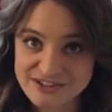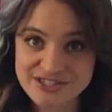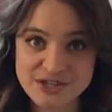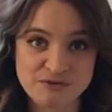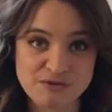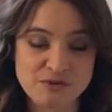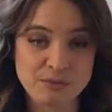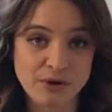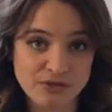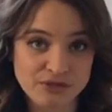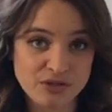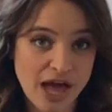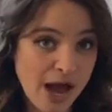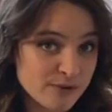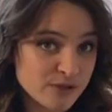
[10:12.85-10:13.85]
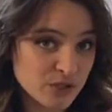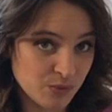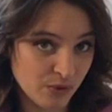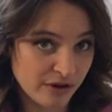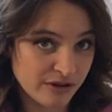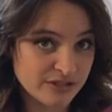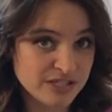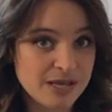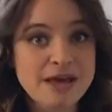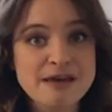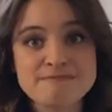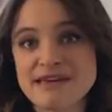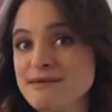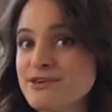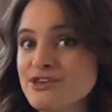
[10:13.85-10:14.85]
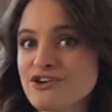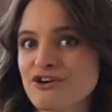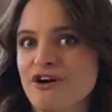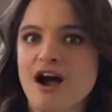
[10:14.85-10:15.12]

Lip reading: So if you put the house quirks, maybe your